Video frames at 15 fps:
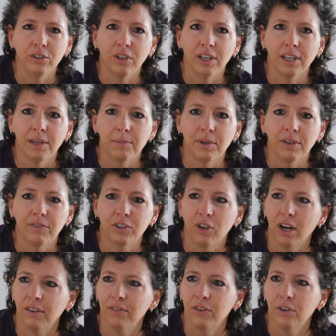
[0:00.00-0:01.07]
I'm a
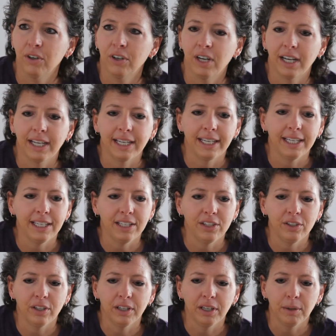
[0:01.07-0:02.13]
photographer.
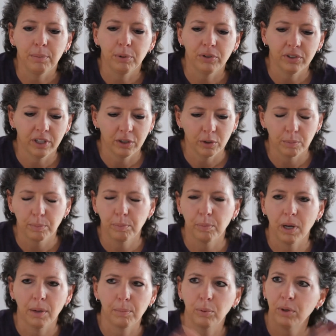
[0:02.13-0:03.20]
I put together
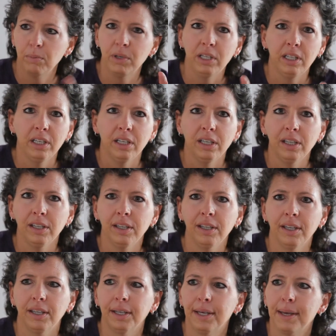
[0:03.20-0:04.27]
print media.
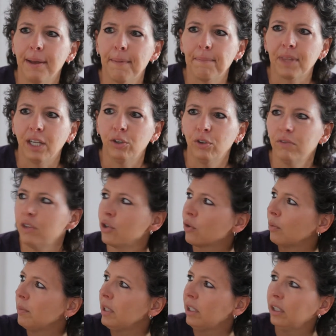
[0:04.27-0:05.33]
I do
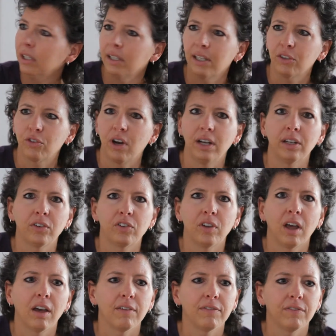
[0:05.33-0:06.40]
visual media, electronic
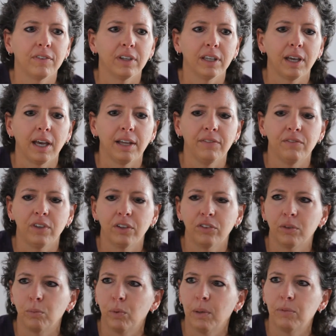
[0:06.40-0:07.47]
stuff. I've done
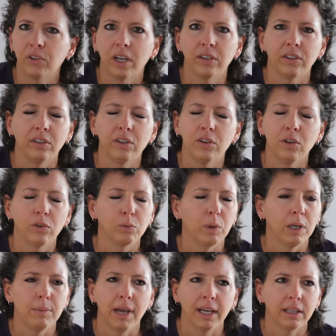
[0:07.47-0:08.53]
some websites. I did those
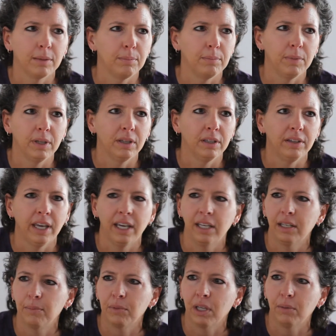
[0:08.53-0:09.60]
way back in the day,
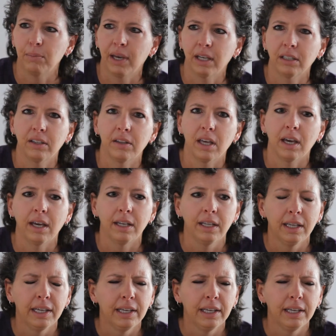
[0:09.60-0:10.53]
and I'm getting back to that.